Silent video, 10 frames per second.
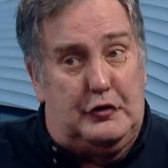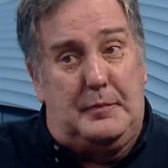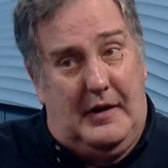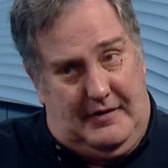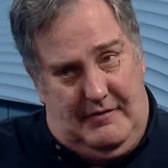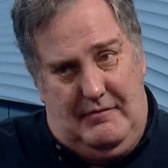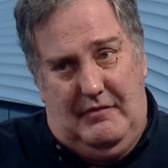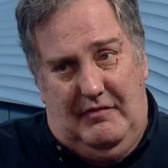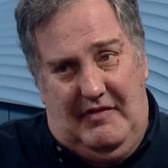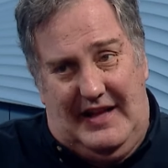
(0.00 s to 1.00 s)
but
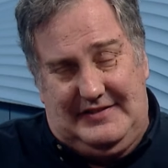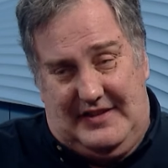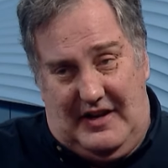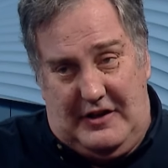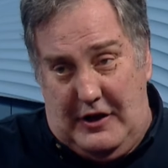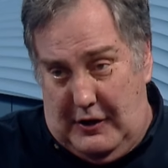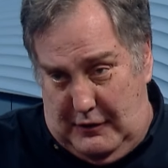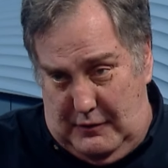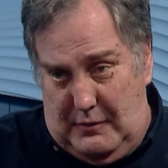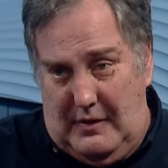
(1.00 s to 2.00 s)
less than a
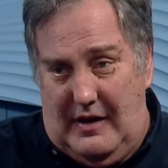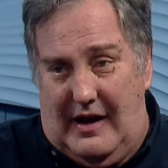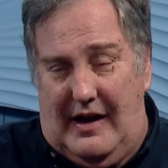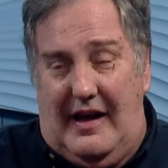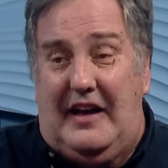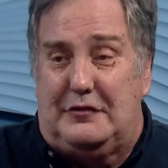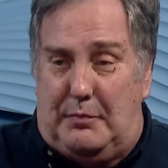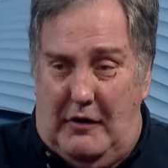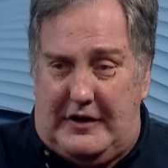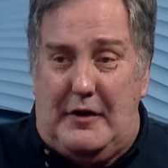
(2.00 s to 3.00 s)
year as
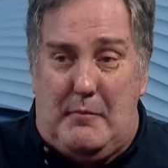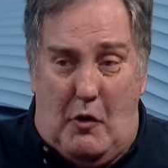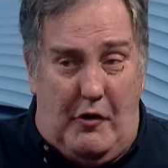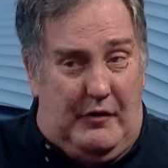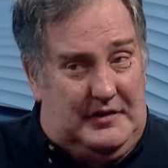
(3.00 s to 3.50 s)
brick and mortar.